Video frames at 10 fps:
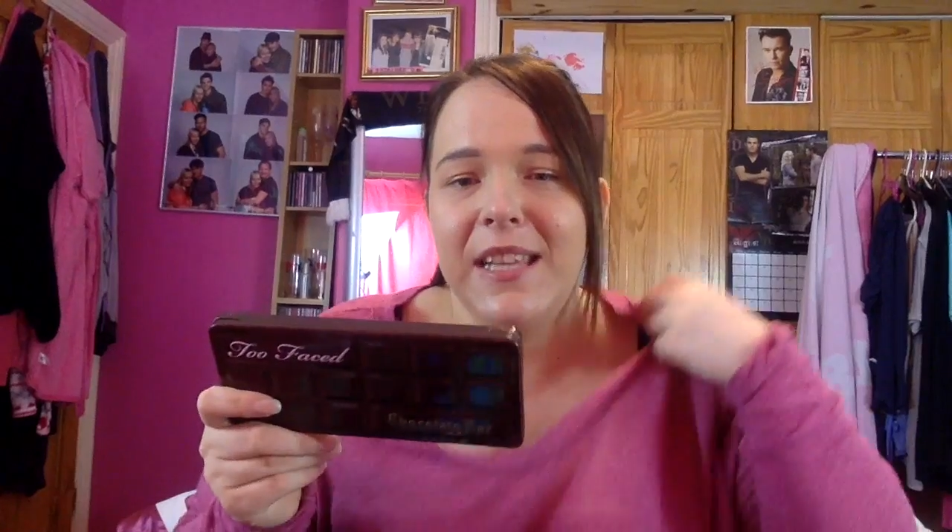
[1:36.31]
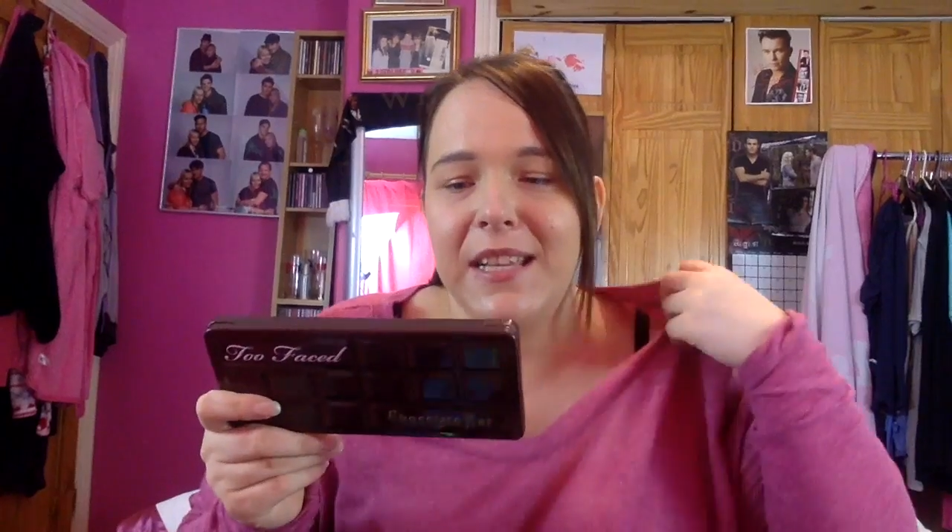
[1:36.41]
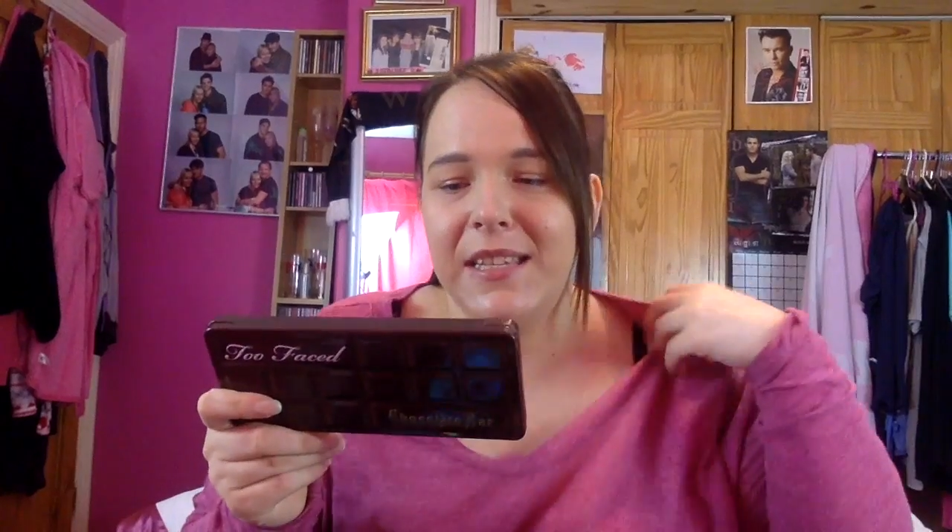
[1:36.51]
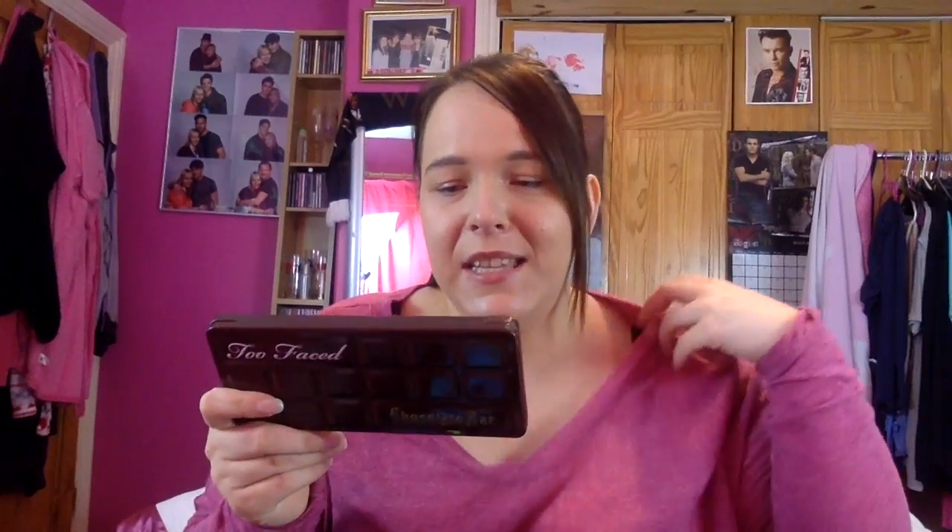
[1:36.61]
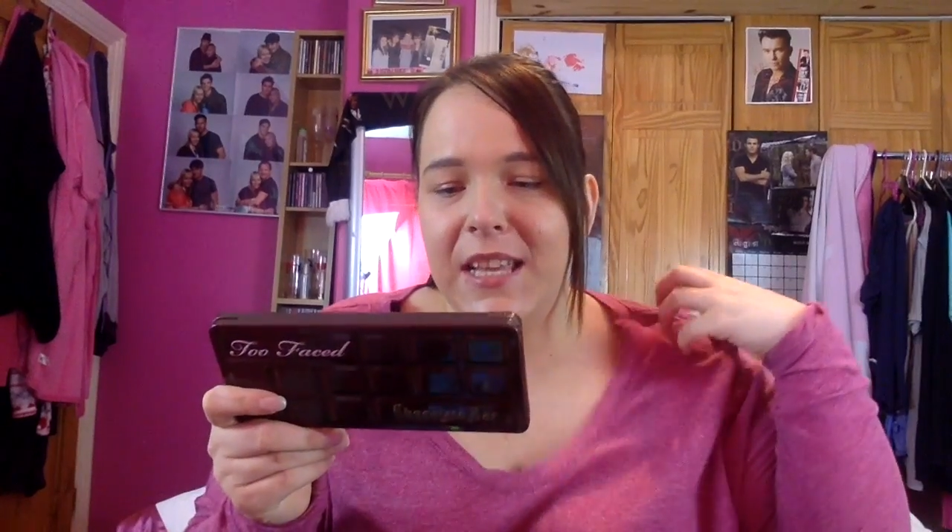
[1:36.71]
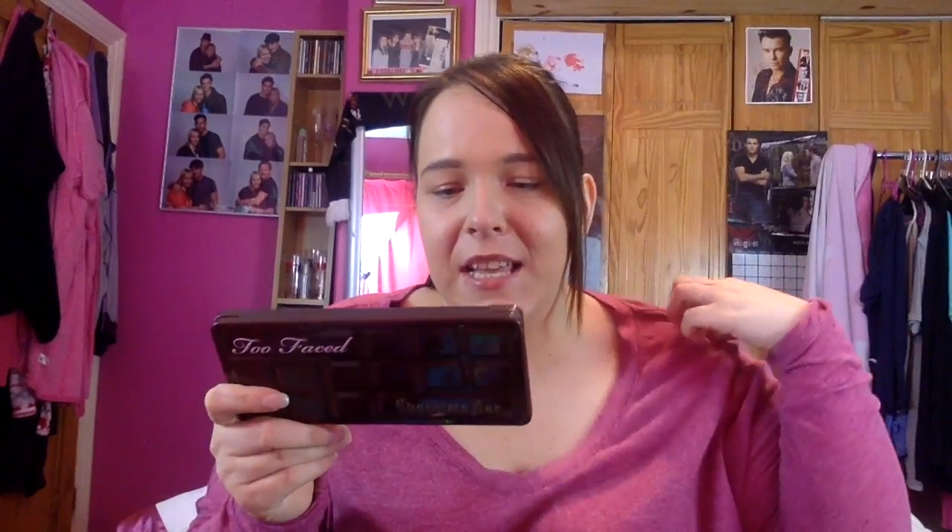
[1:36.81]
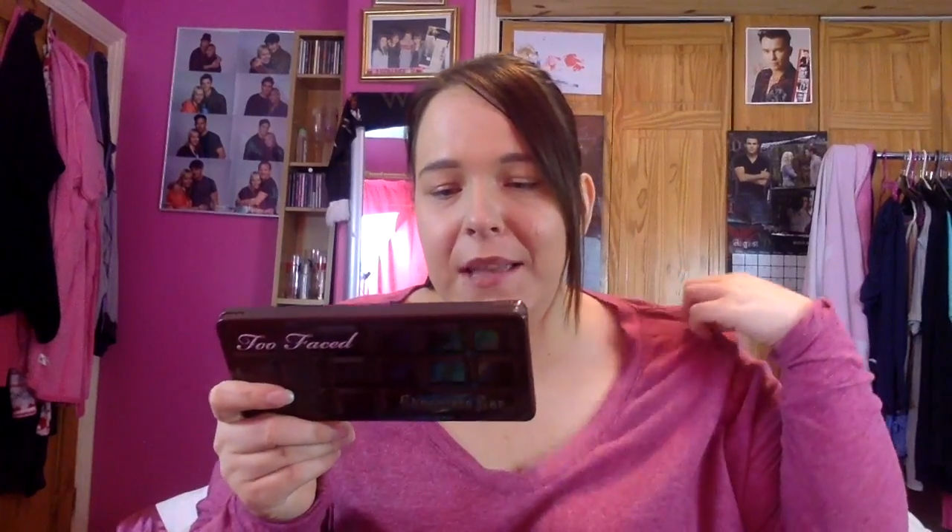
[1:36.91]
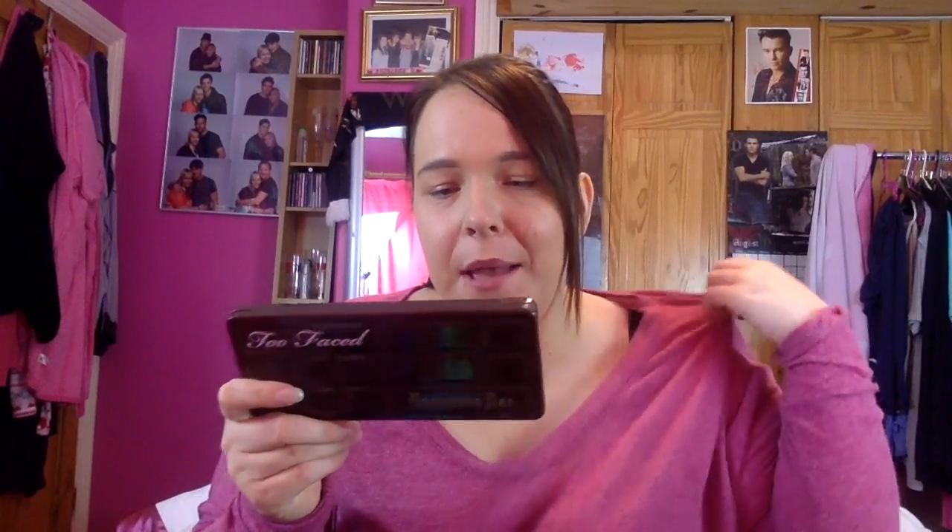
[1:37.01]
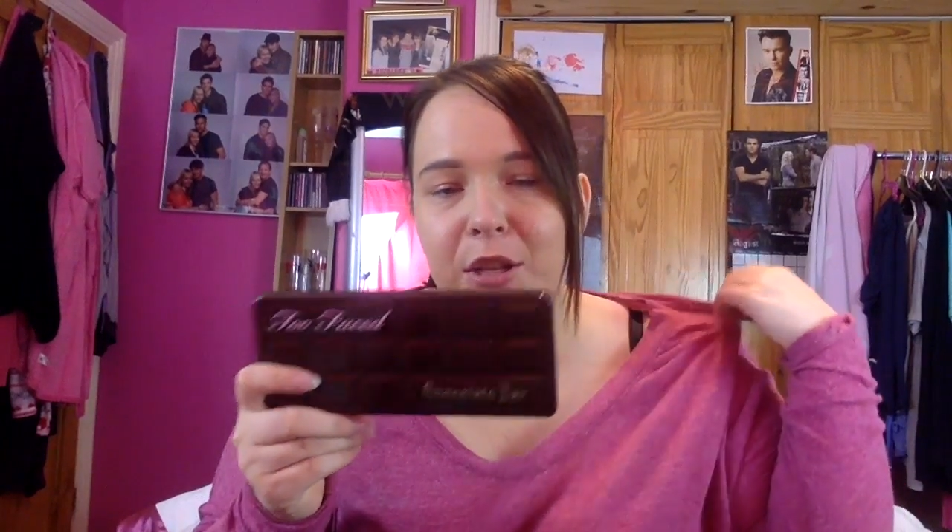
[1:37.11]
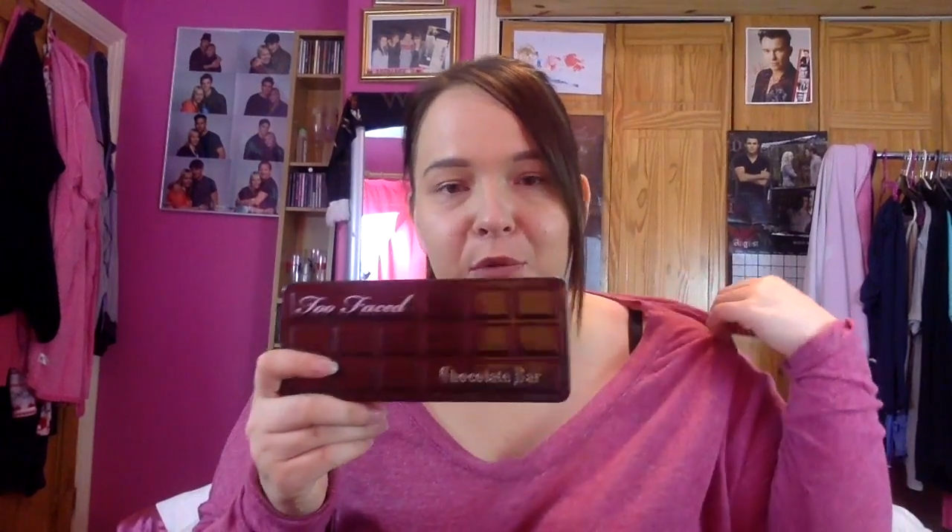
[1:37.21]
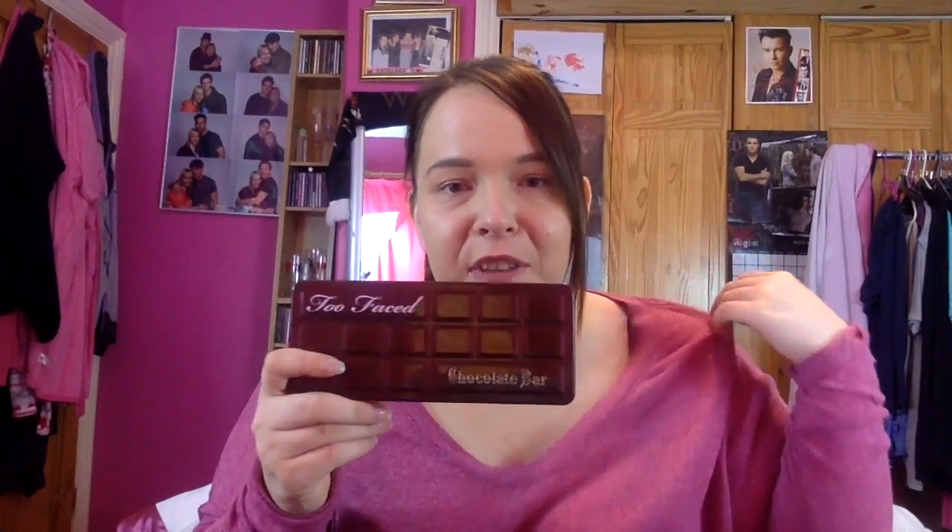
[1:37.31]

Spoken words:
It's the Too